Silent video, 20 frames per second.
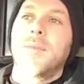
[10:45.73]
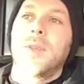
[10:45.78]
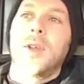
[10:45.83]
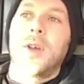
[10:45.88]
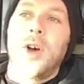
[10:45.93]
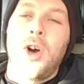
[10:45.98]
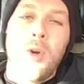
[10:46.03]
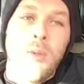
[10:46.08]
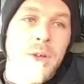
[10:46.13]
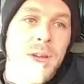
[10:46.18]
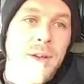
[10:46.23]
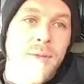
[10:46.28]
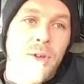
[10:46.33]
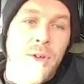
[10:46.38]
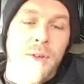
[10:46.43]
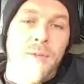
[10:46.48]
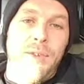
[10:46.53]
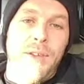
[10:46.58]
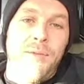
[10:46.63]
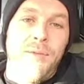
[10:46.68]
Hope you have a
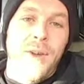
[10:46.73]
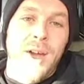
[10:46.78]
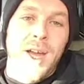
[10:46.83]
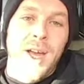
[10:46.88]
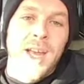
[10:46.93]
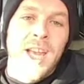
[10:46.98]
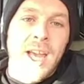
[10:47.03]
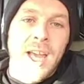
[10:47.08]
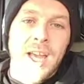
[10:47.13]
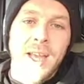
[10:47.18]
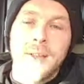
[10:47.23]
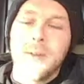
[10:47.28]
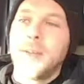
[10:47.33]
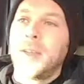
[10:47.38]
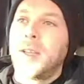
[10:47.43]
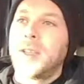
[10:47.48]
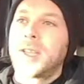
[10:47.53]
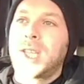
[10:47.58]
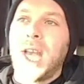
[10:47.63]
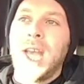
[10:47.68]
lovely Friday.
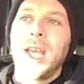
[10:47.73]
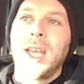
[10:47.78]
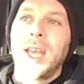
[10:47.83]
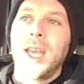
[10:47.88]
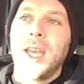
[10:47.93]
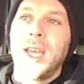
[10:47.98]
Take it